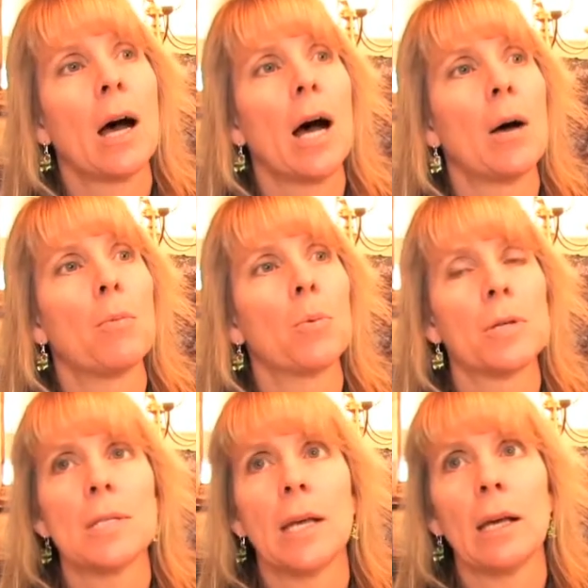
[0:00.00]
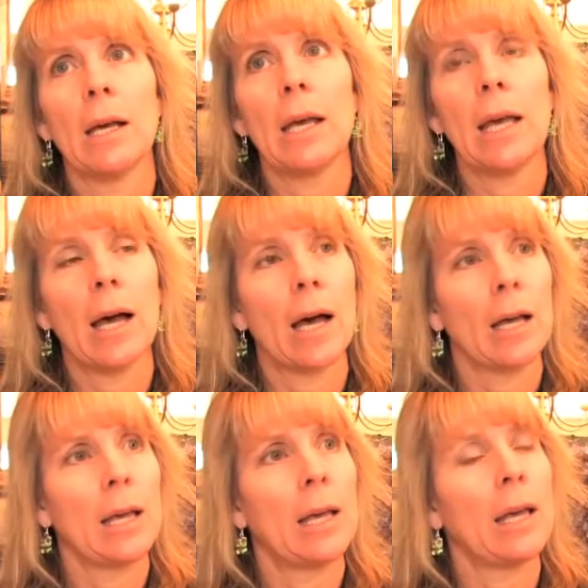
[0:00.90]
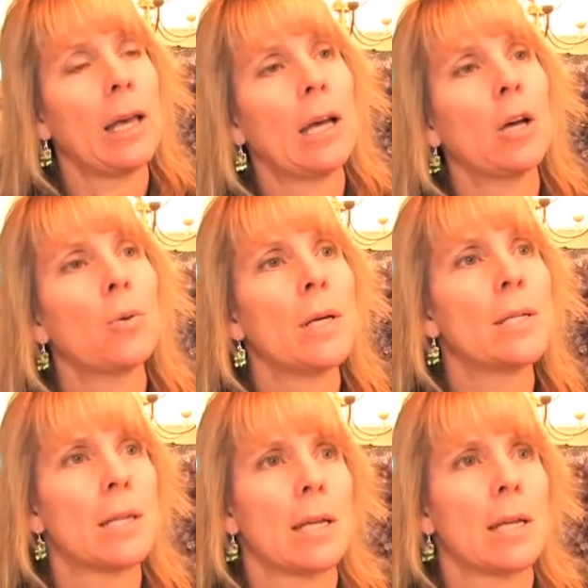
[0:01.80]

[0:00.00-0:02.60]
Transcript: Um, we're seeing uh, increased